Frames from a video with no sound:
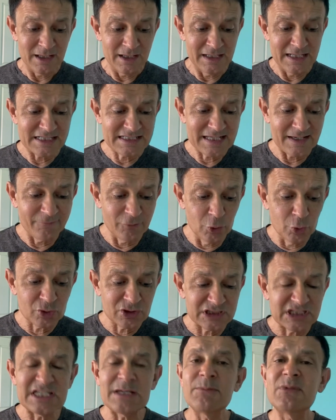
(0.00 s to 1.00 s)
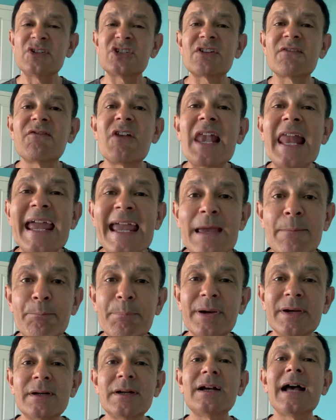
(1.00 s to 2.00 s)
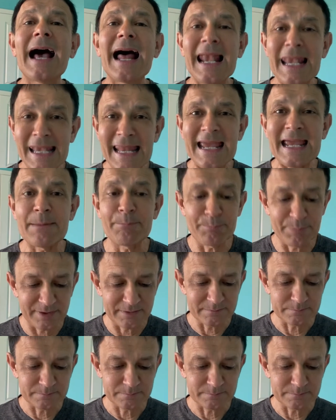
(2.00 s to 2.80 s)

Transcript: Let's have a look at the image of lamp, a lamp.